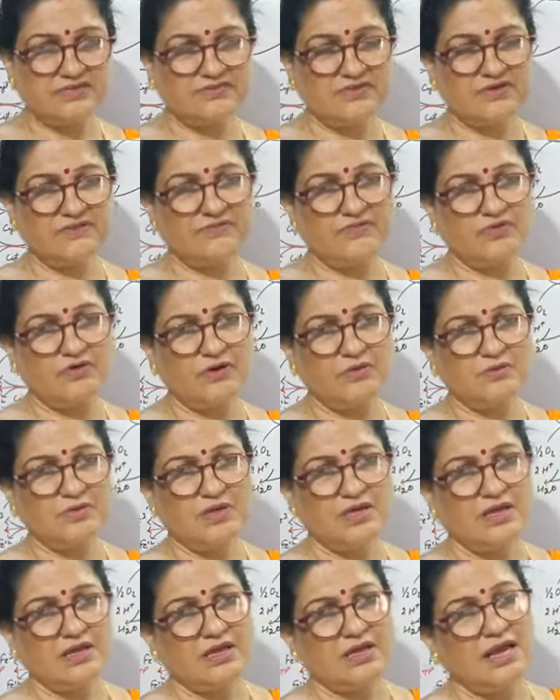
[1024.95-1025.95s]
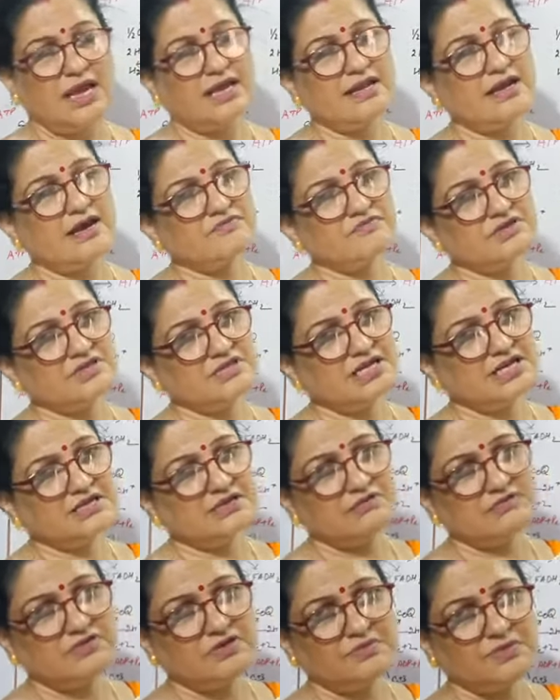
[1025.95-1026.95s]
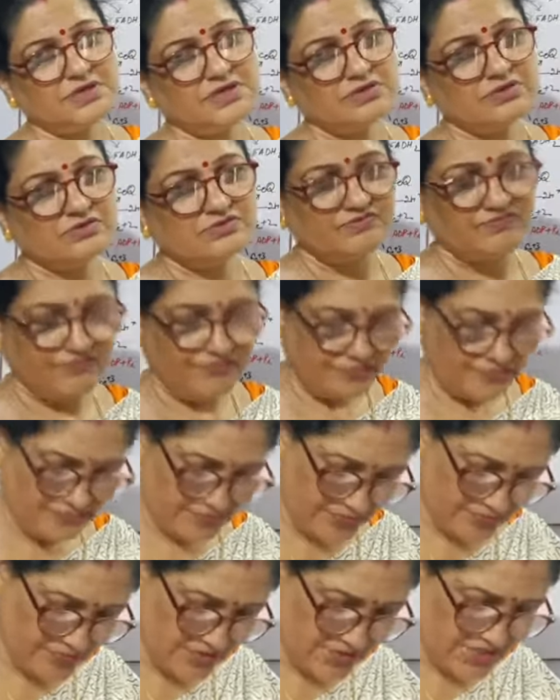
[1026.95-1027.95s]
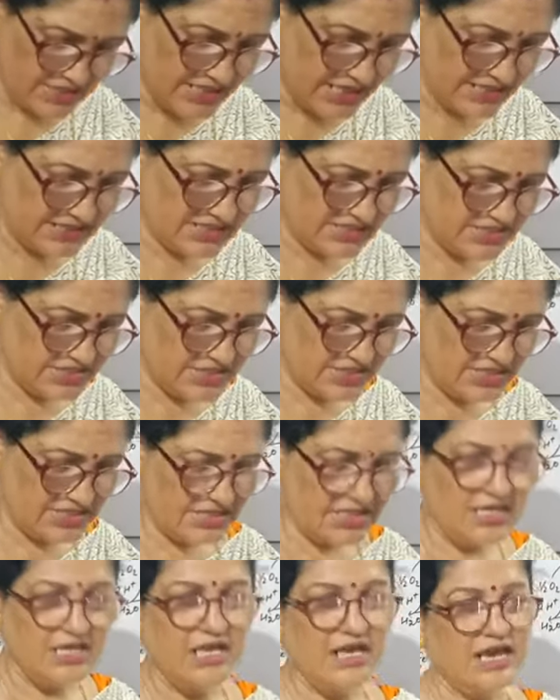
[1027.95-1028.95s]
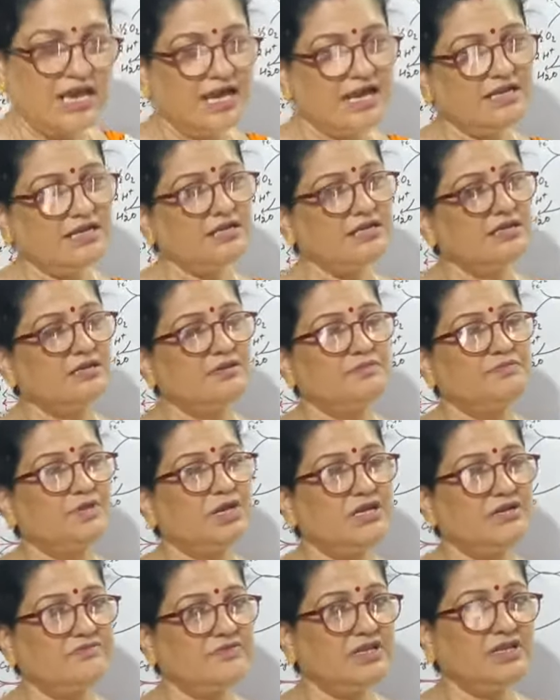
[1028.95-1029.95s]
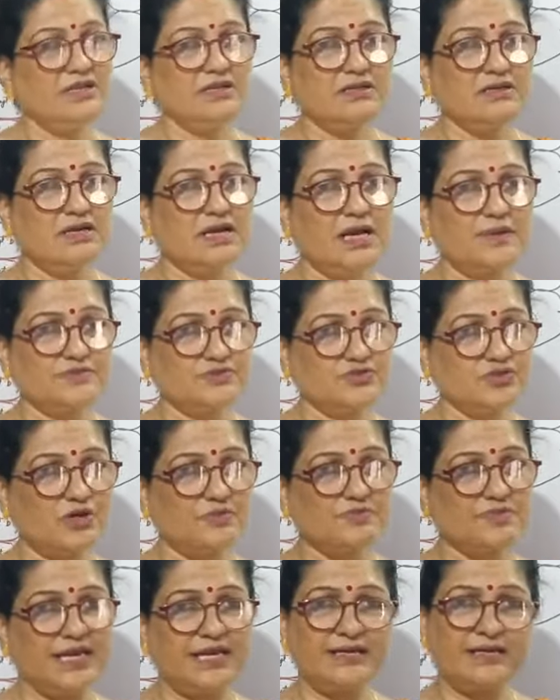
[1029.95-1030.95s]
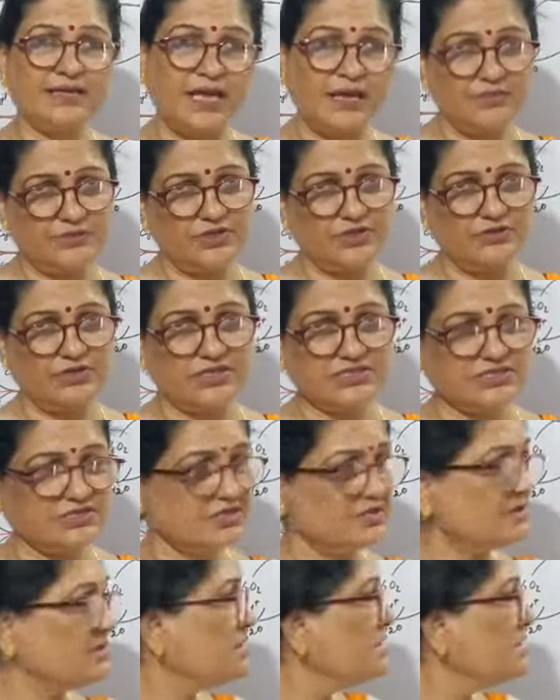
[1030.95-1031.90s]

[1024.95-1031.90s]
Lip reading: it will form, and after that it will be fully digested and blood will absorb that amino acid.